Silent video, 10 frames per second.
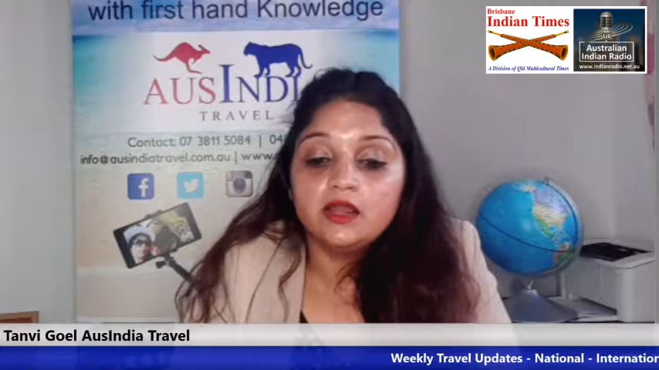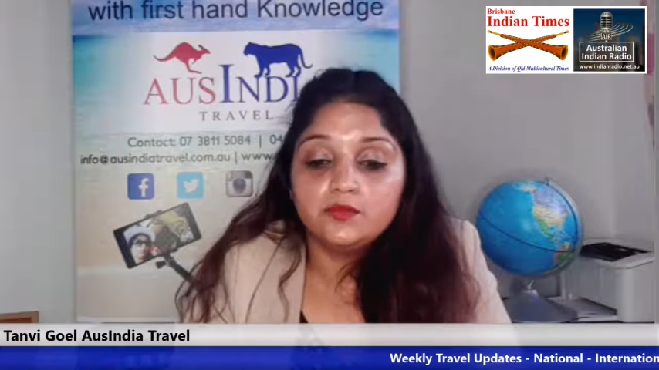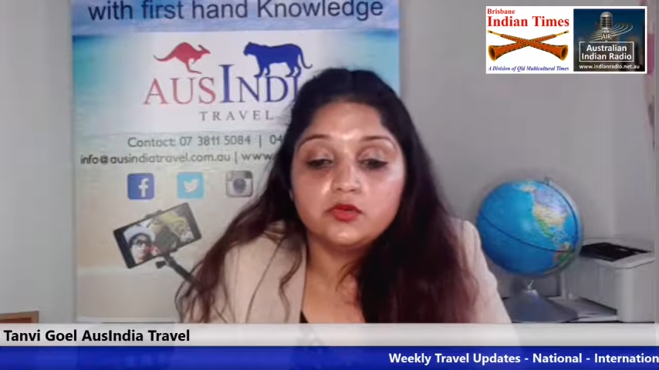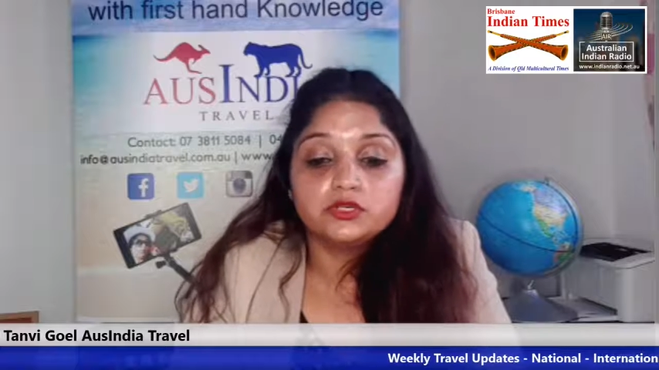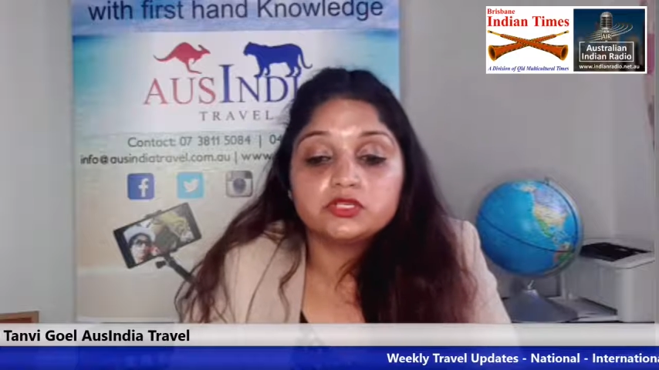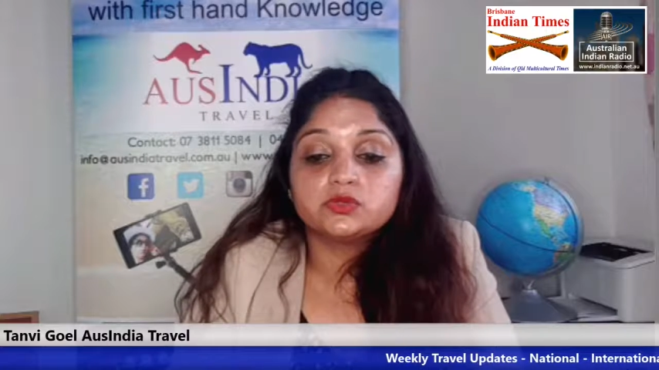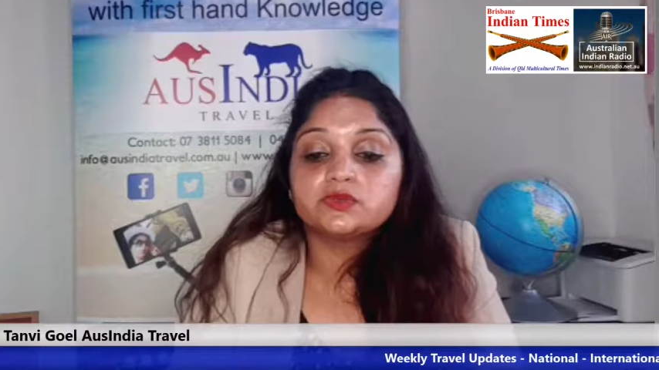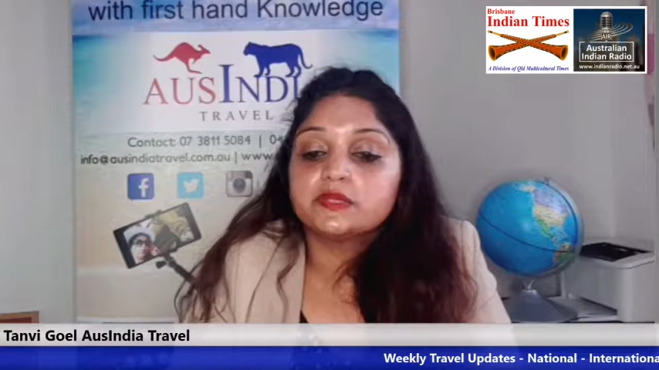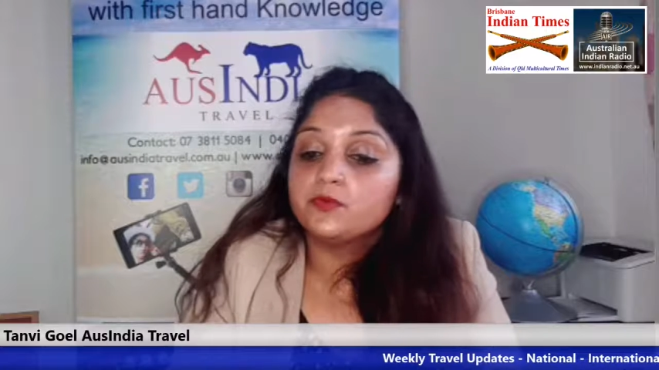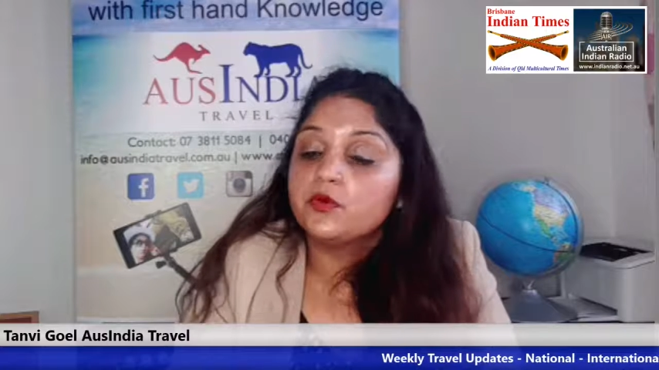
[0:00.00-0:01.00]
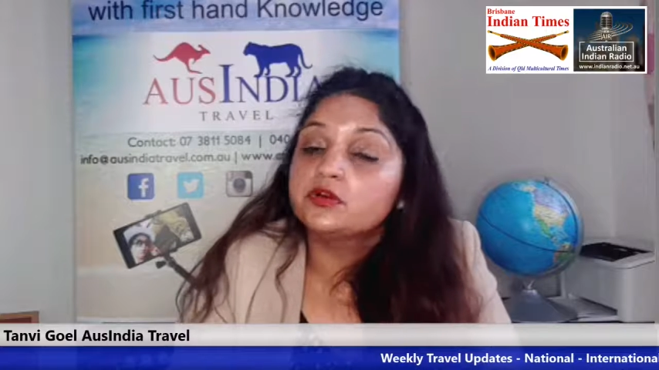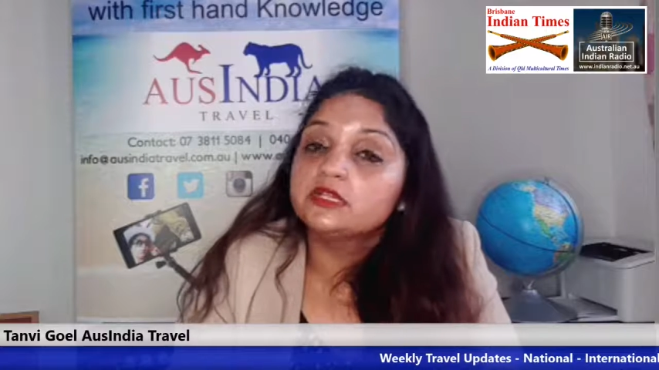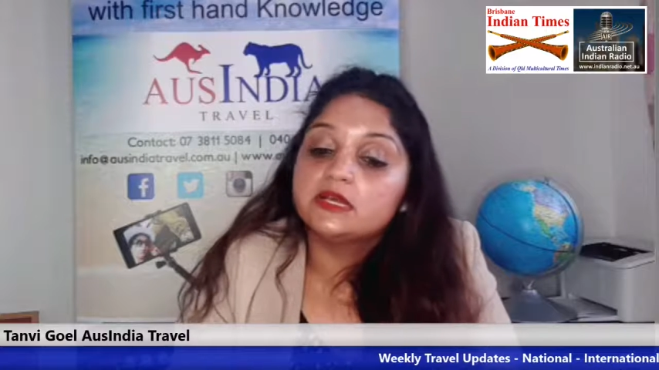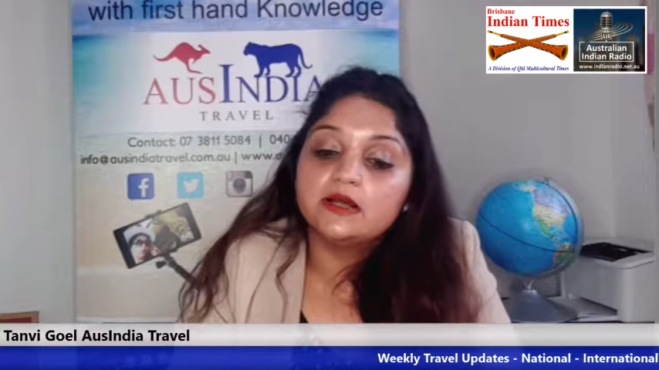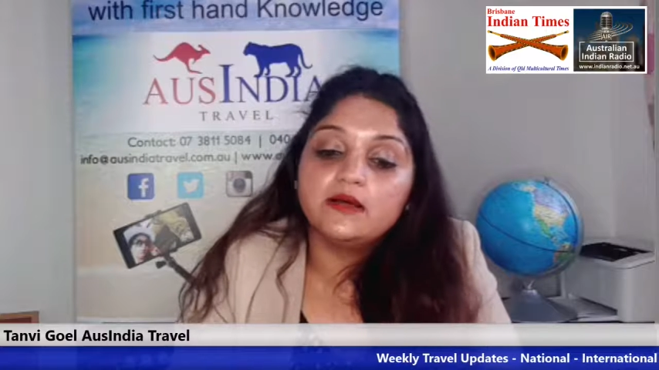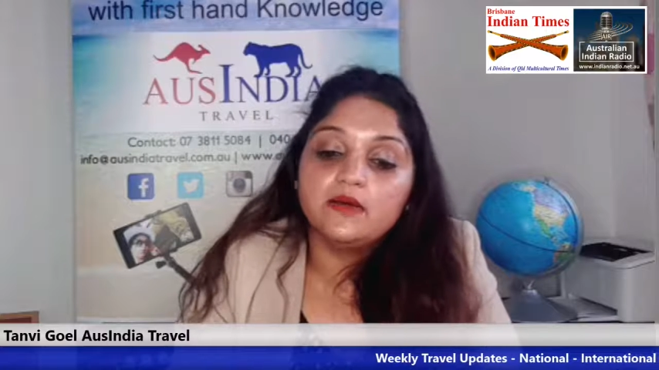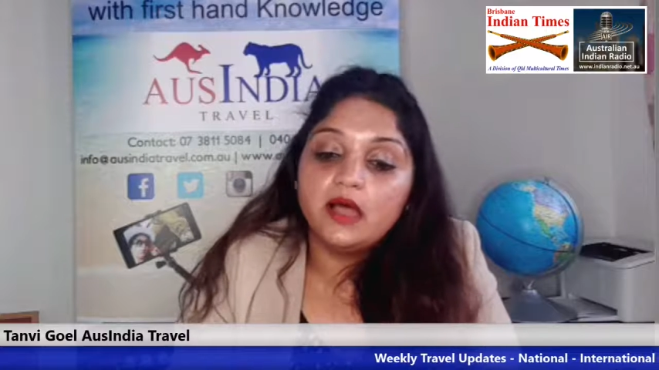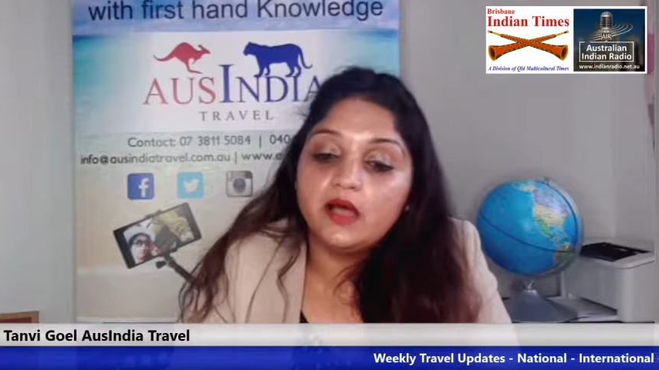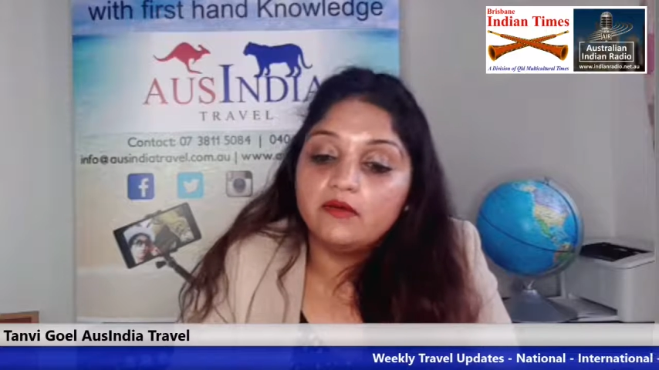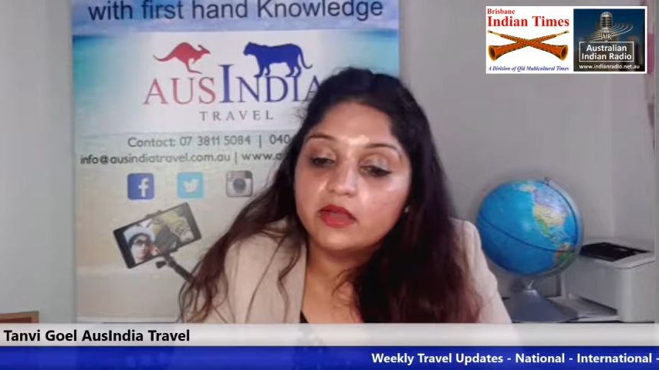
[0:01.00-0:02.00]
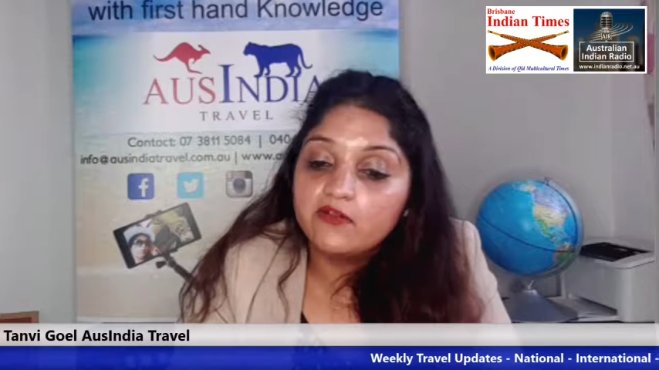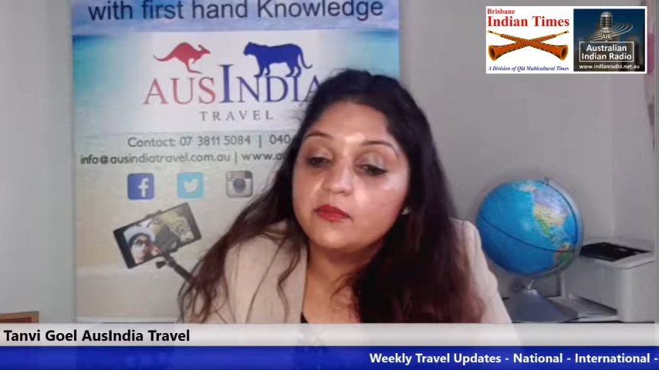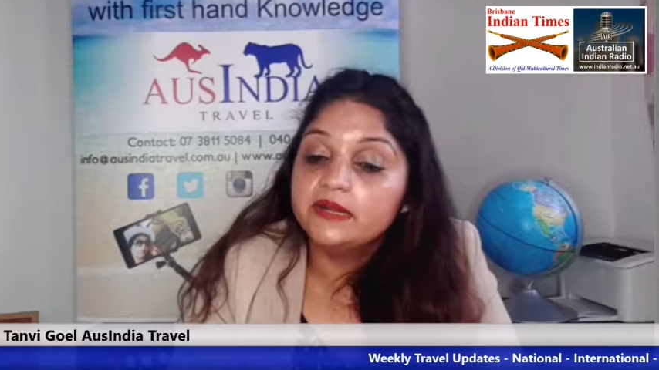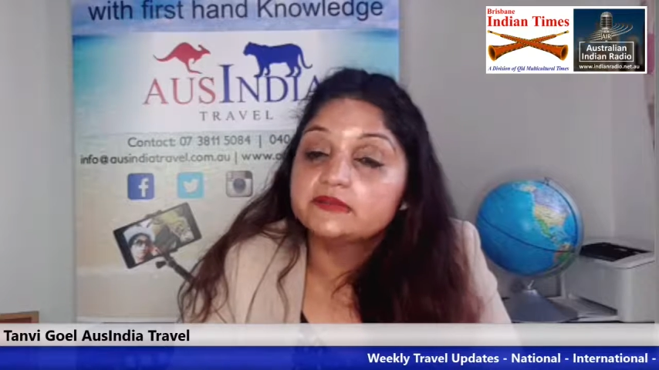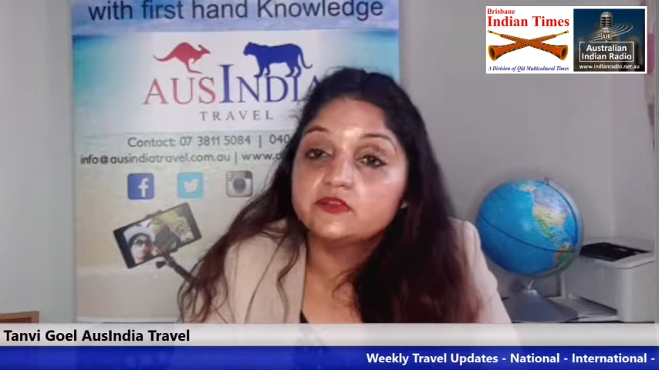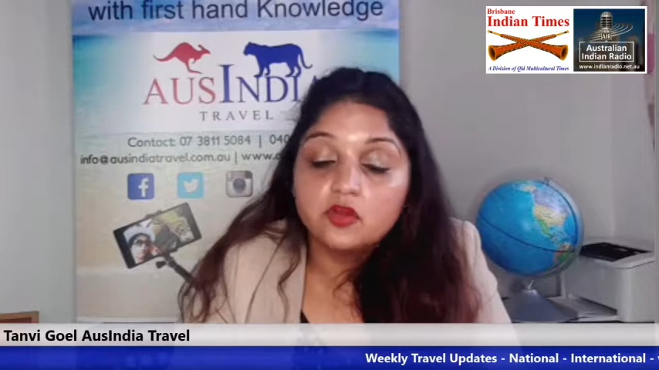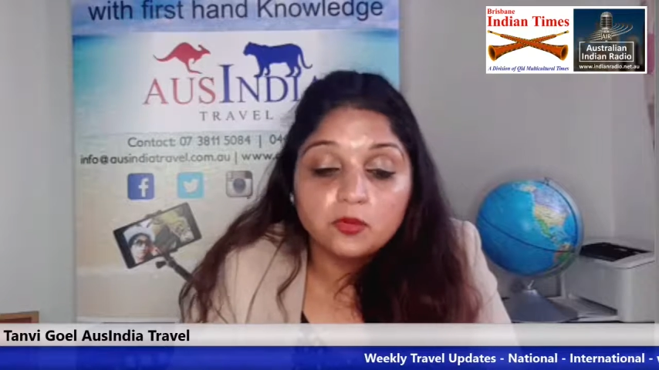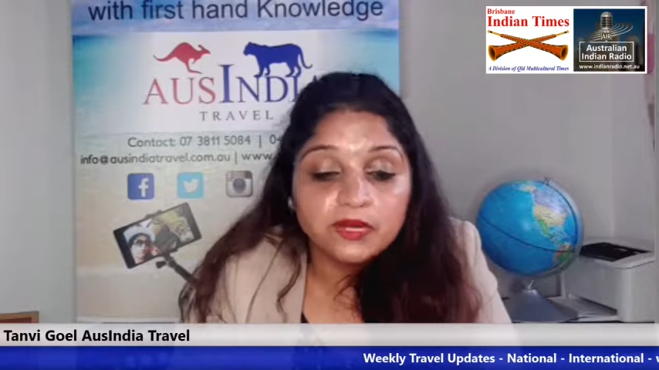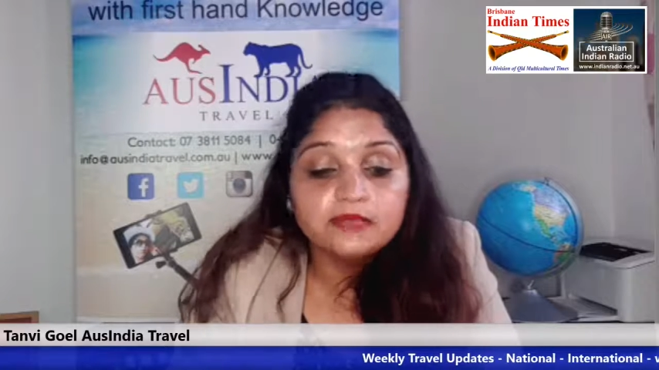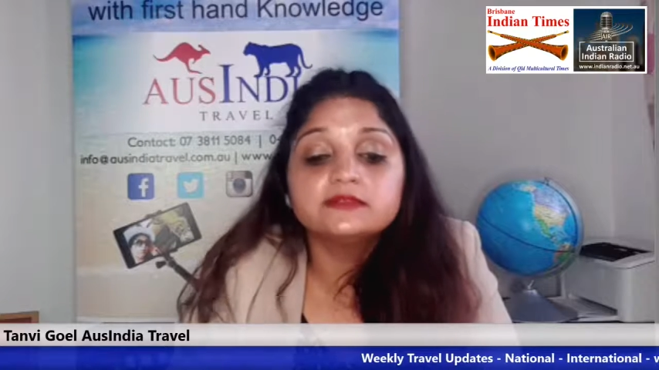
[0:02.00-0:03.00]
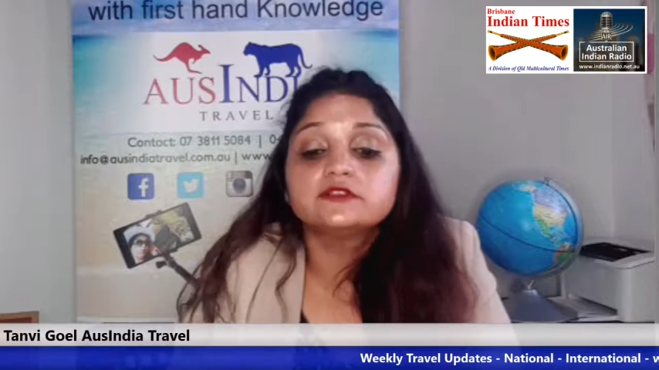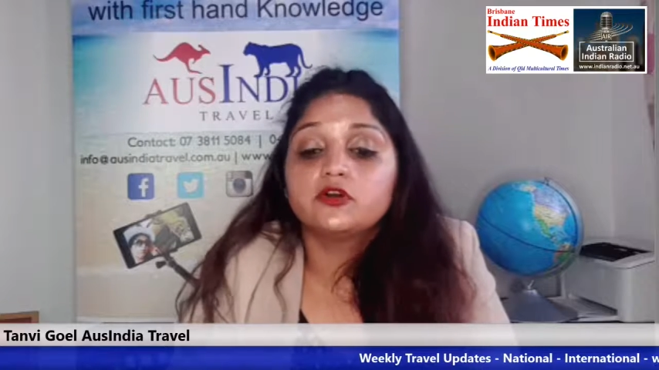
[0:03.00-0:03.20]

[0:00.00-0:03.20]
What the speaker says: airports to support the government's reopenings.